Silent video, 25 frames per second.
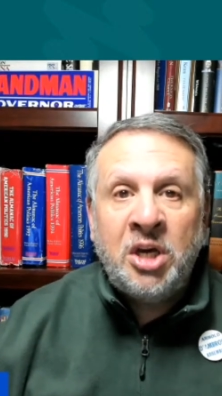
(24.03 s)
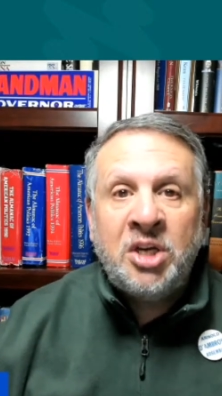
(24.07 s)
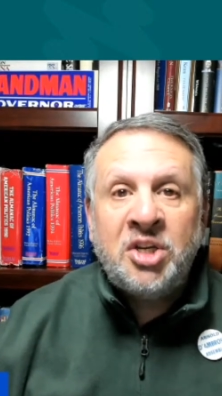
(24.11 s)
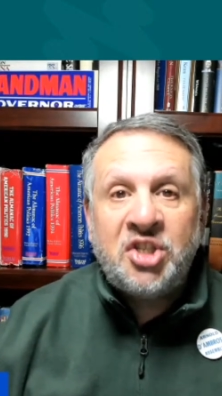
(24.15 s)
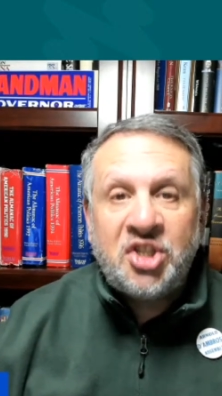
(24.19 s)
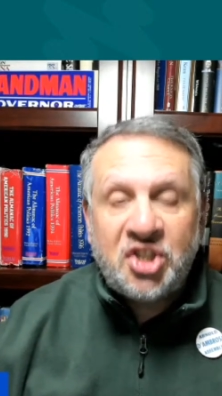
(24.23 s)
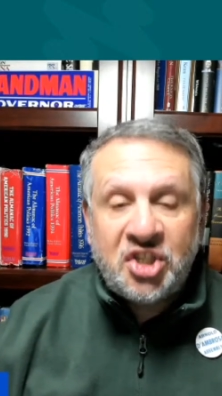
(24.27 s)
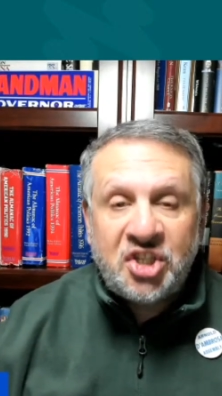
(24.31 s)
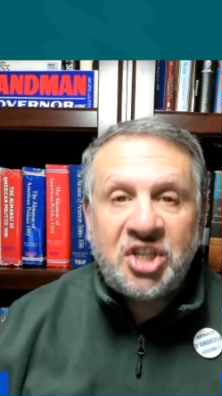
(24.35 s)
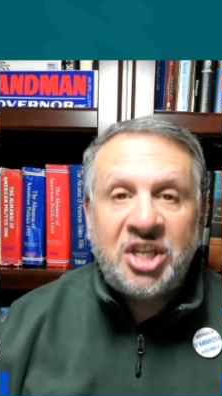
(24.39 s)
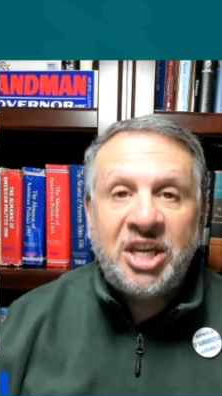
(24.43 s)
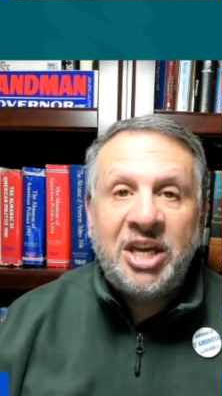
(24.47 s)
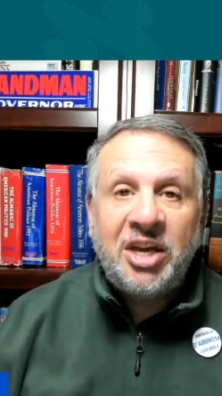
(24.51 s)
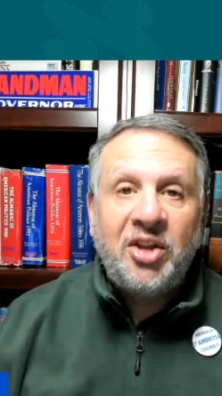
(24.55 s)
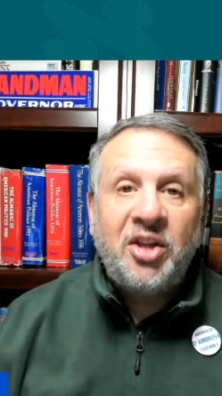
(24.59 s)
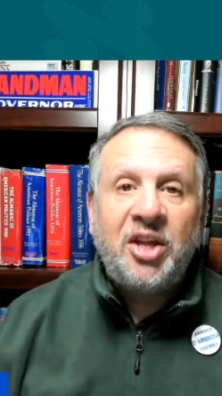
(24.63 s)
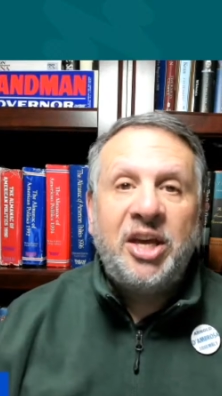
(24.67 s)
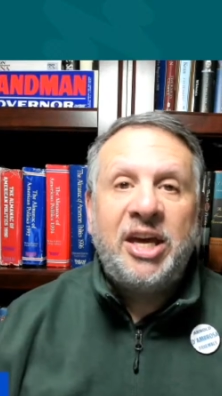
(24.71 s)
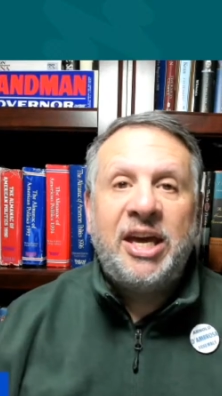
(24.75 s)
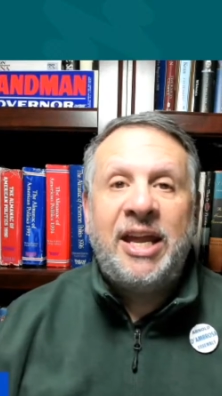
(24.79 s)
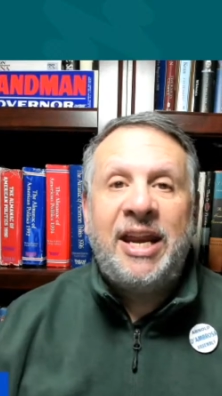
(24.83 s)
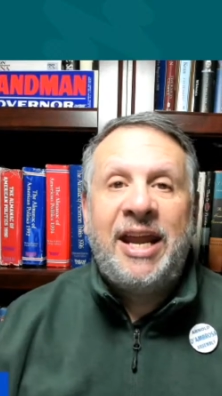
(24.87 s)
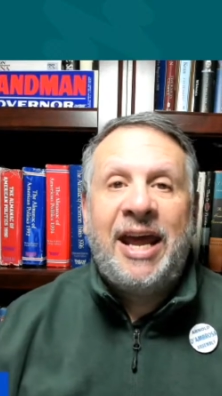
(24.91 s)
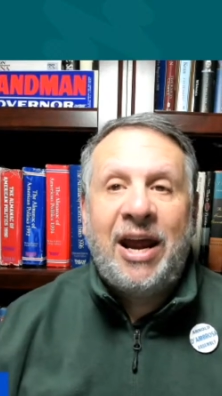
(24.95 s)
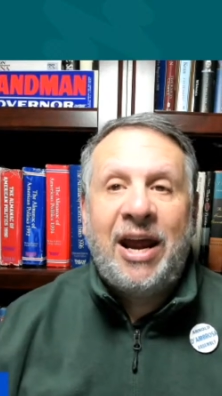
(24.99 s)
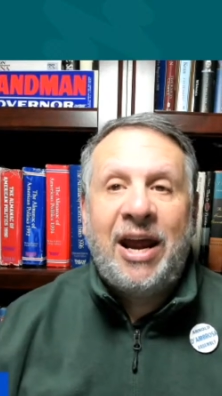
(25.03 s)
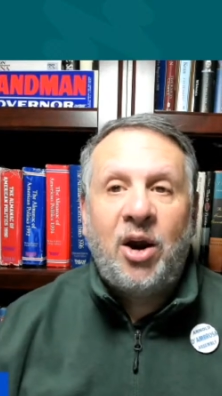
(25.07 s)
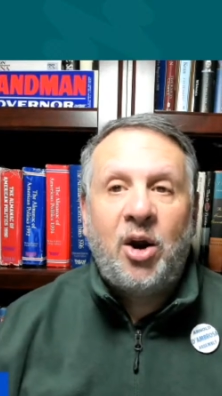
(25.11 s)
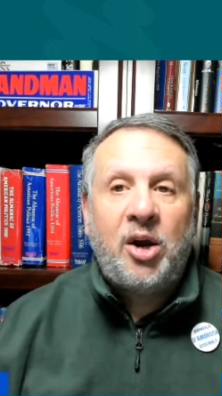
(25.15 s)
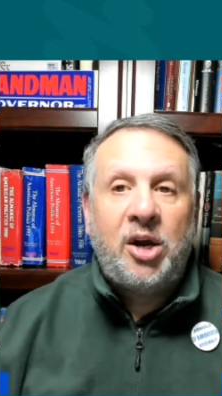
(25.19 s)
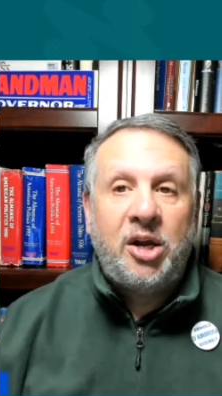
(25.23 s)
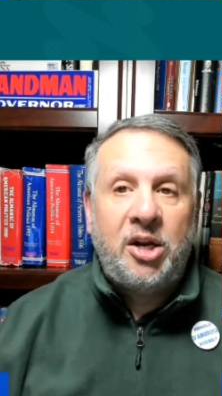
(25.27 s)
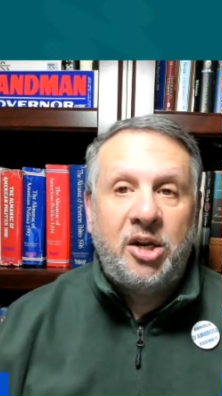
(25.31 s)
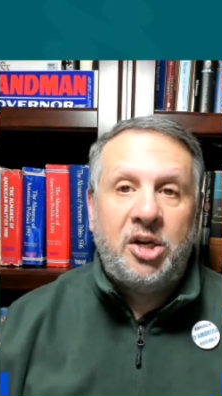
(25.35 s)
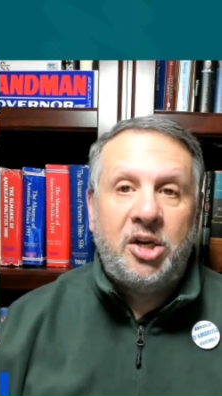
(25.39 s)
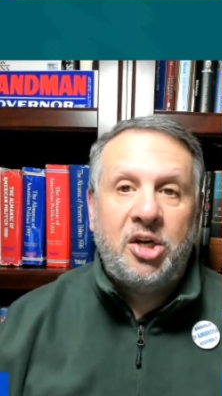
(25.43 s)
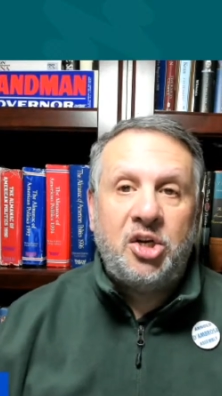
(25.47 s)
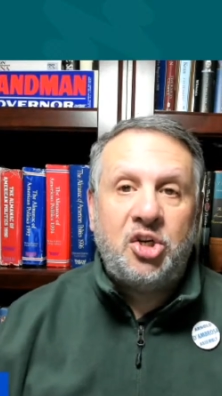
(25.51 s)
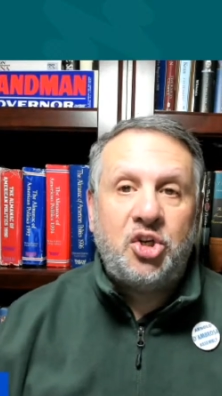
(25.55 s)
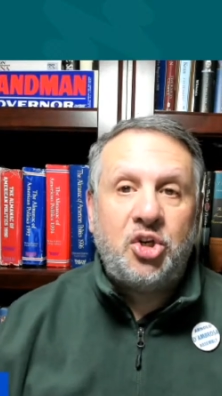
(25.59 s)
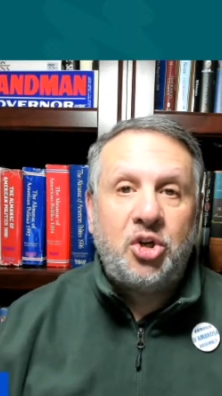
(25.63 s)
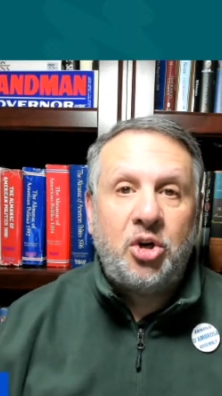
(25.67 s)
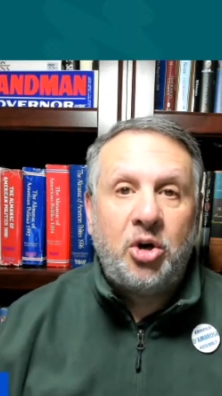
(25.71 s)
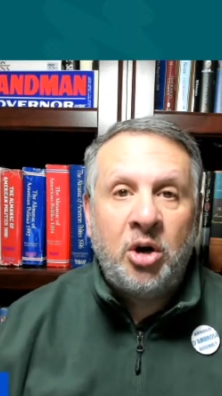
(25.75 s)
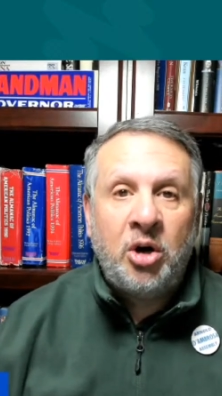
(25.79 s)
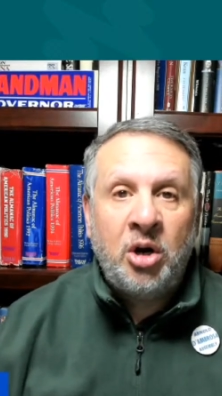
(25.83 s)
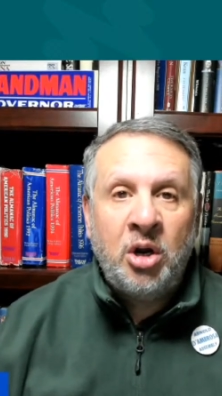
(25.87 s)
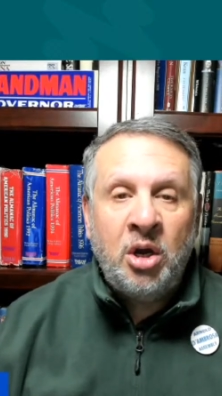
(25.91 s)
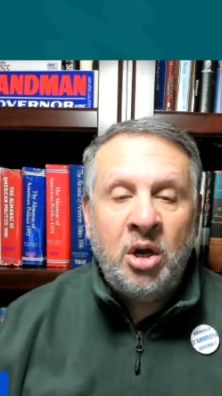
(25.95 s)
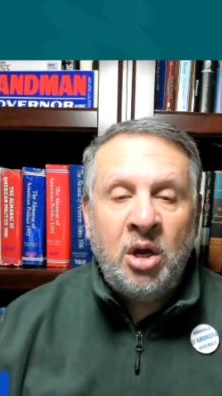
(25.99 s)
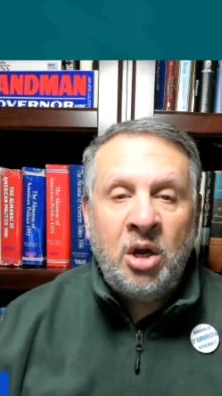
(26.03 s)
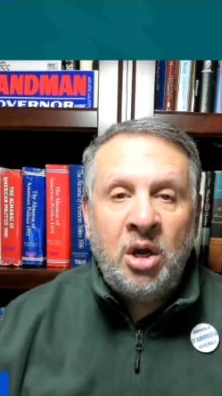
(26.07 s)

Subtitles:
stealing an air conditioner.